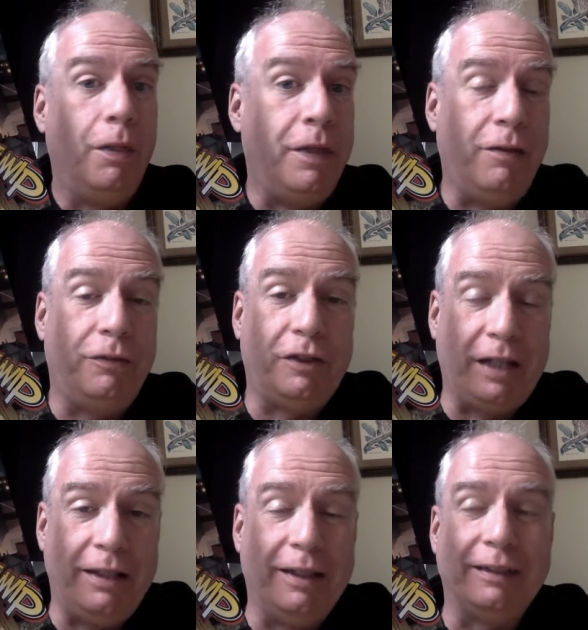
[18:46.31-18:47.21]
They've
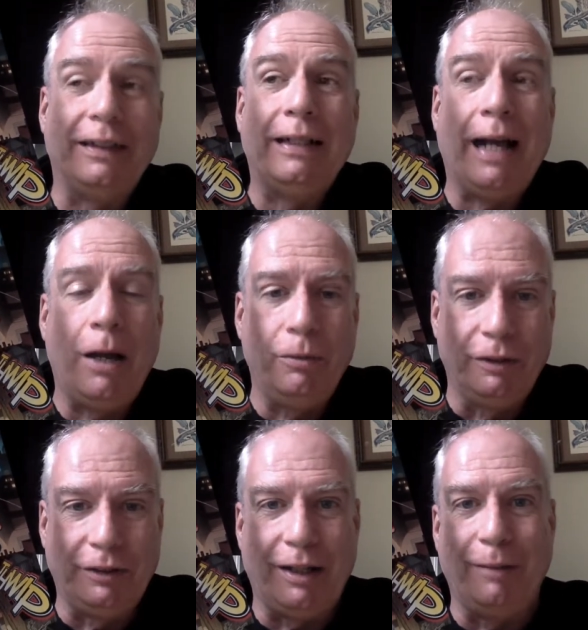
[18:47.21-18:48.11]
said this
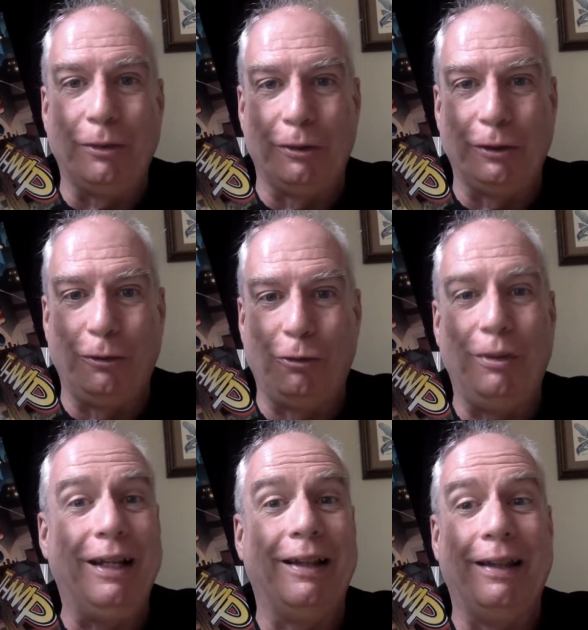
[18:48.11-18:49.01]
countless times on social
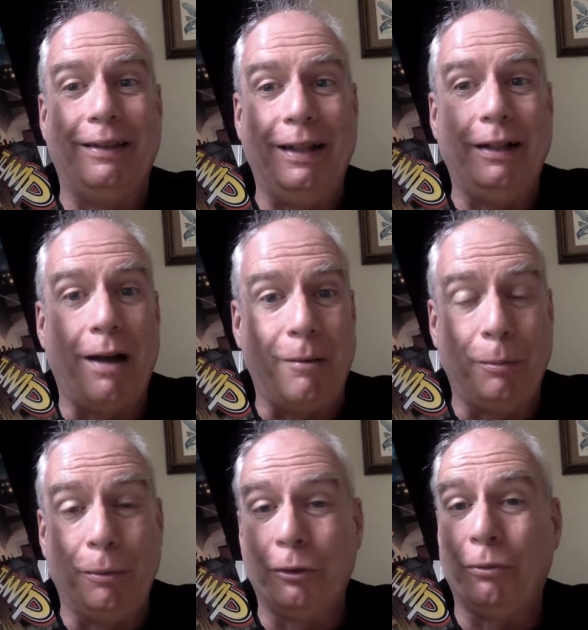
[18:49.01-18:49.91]
media. They think
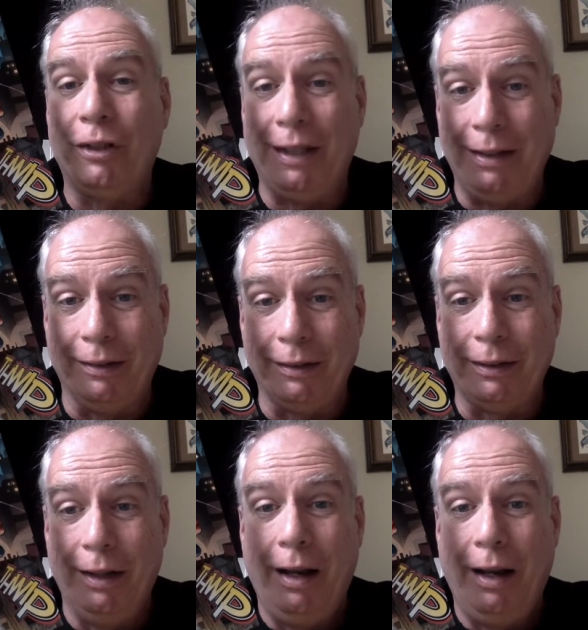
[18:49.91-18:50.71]
comic books are ridiculous.